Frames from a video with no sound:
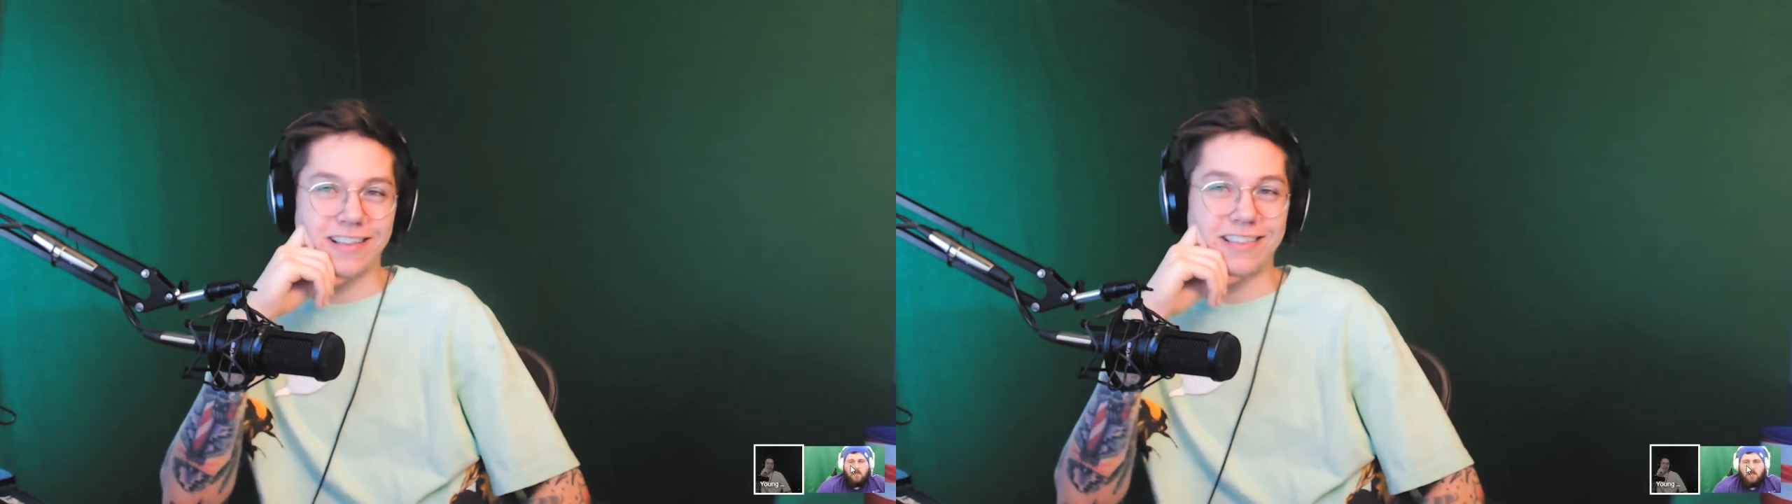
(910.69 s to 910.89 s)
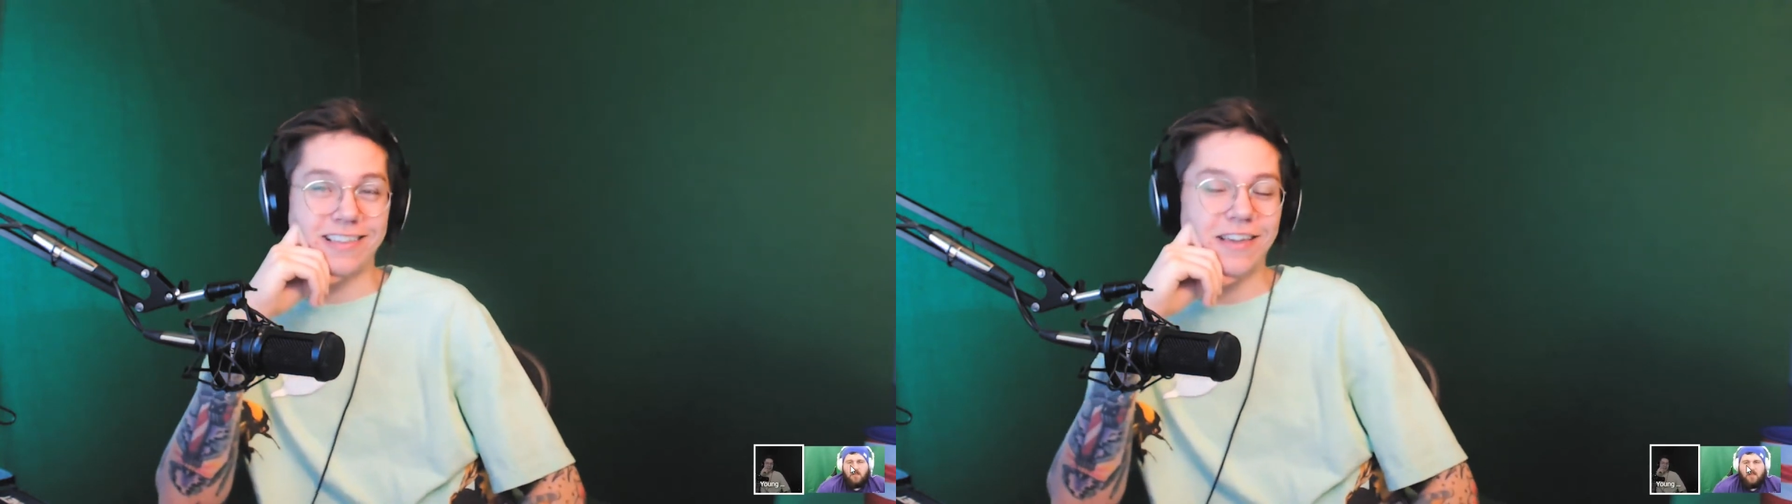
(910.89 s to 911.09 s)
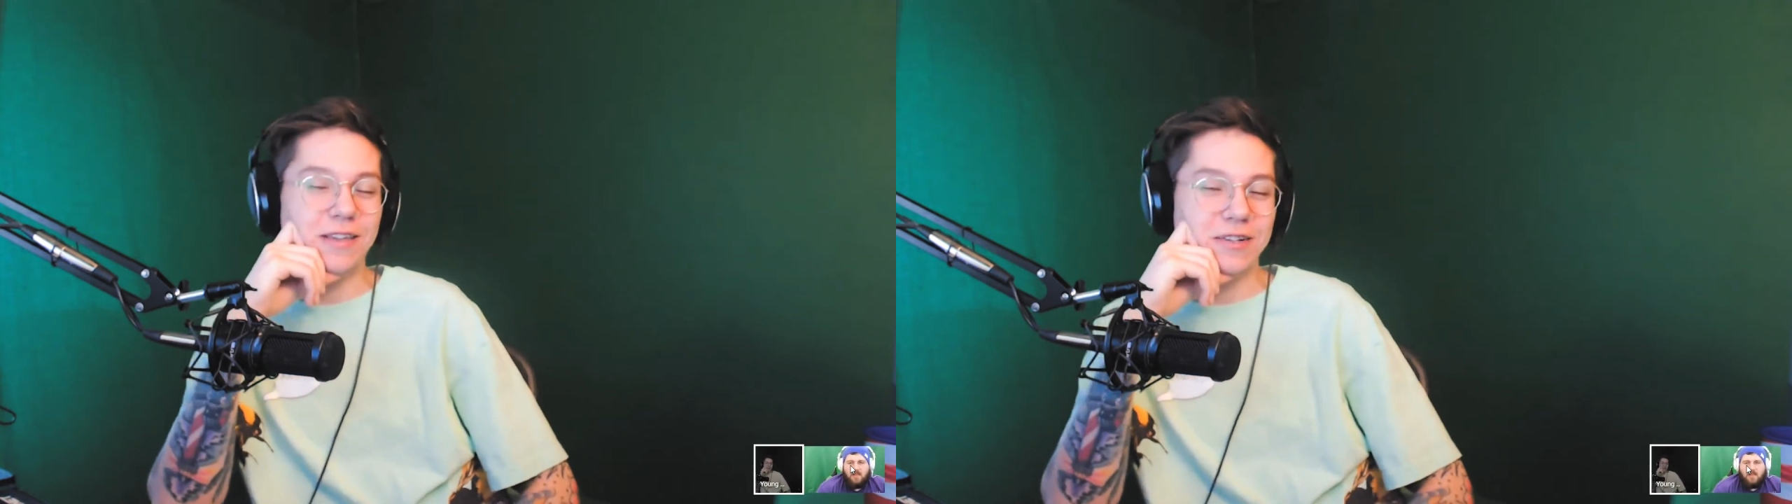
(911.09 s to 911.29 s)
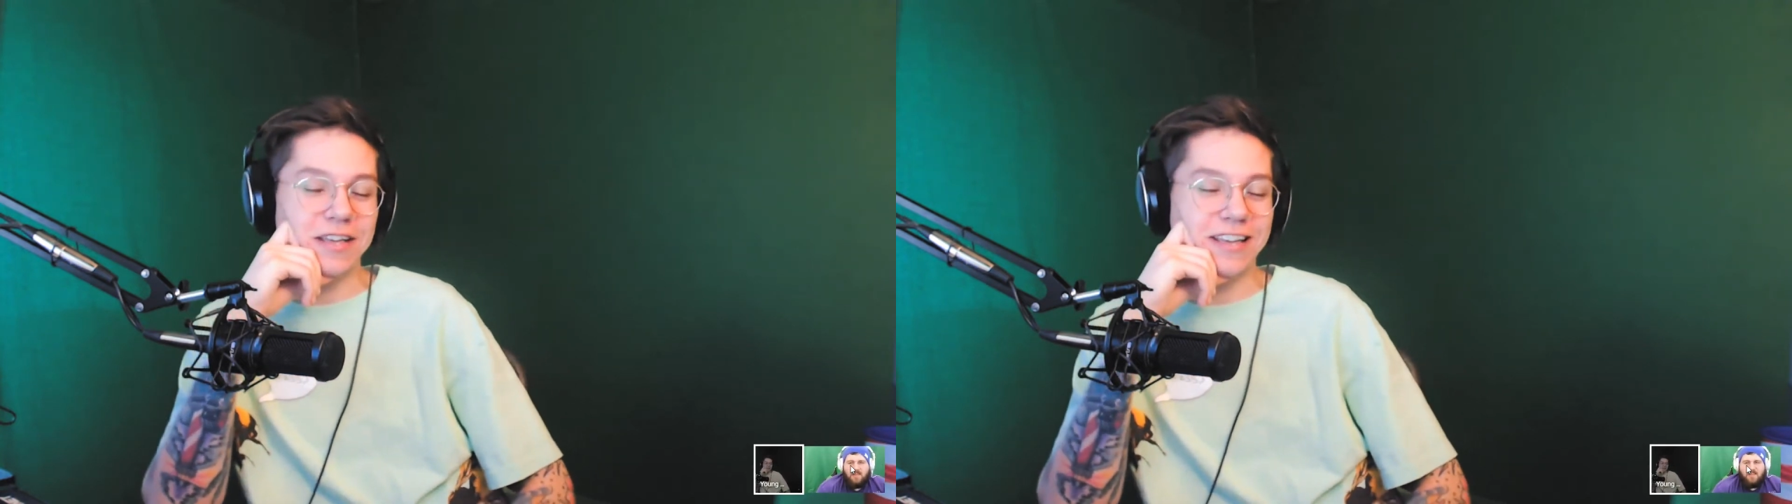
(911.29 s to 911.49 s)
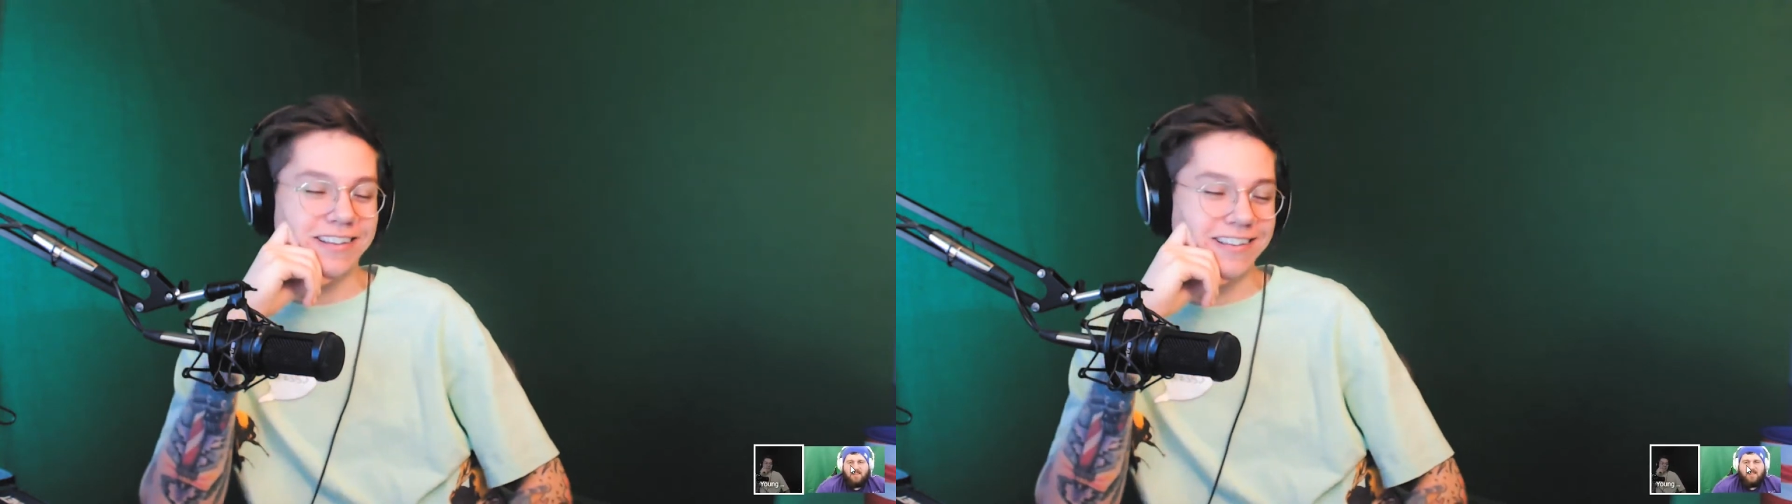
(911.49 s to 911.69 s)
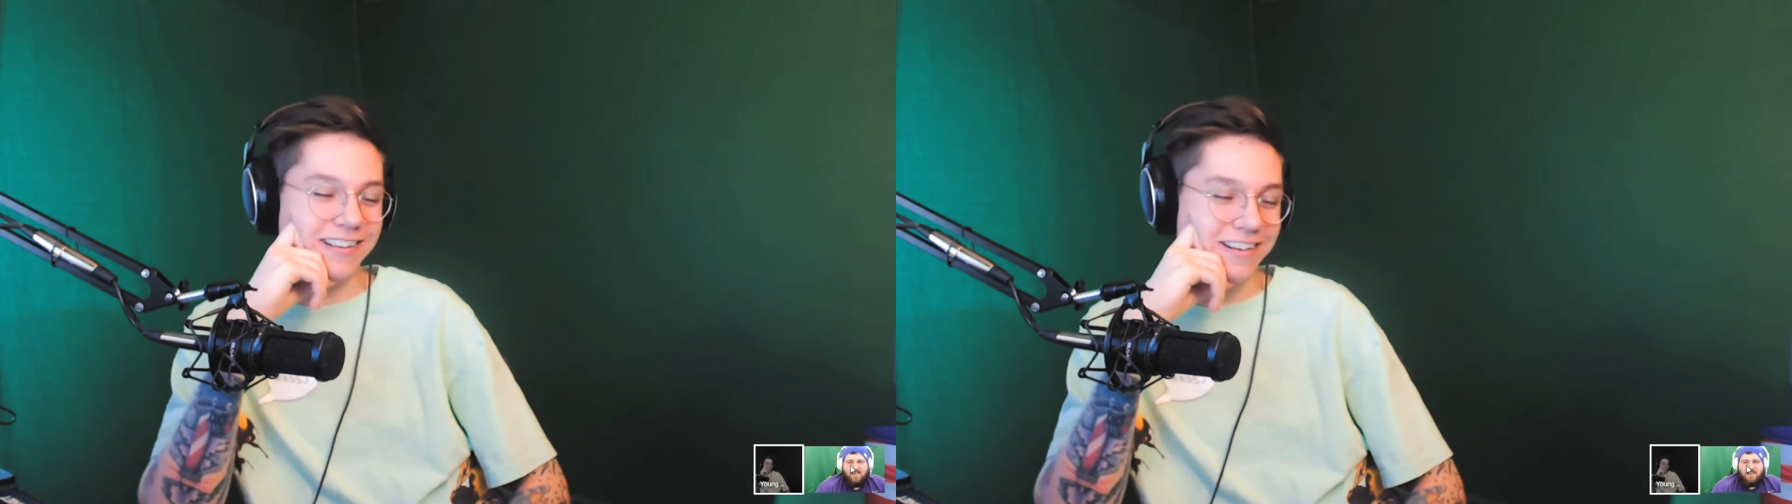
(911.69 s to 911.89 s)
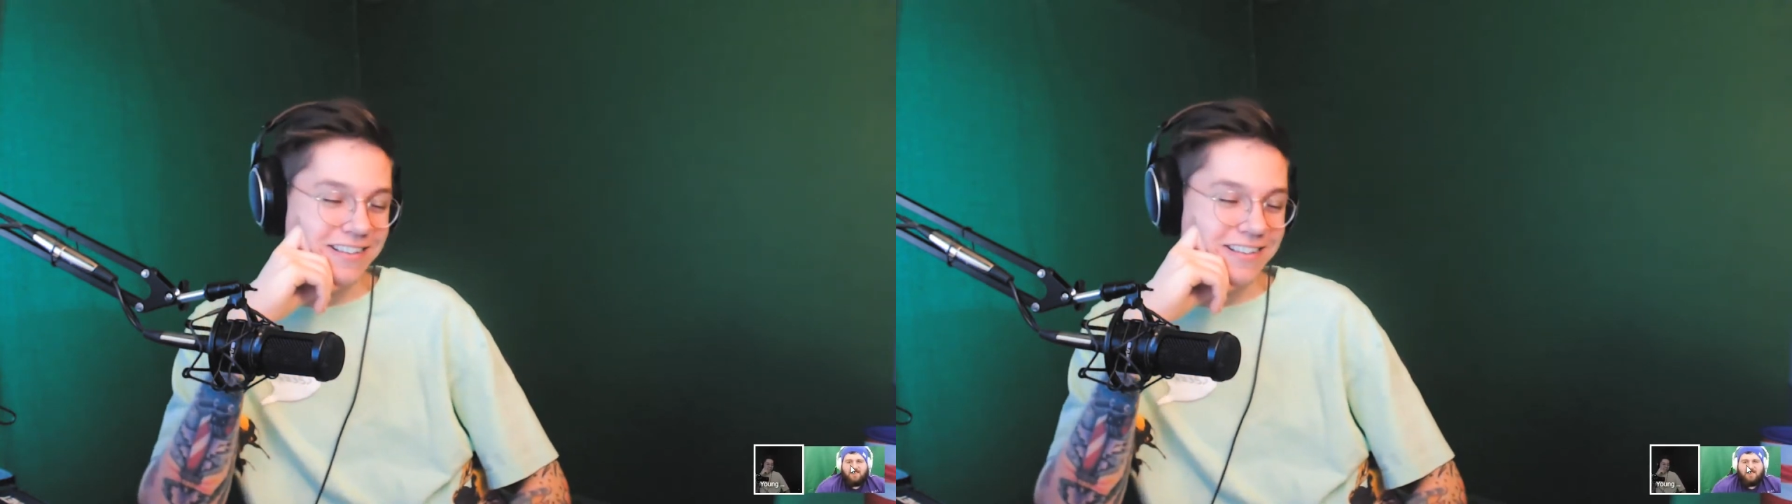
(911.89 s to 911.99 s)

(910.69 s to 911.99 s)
the internet, and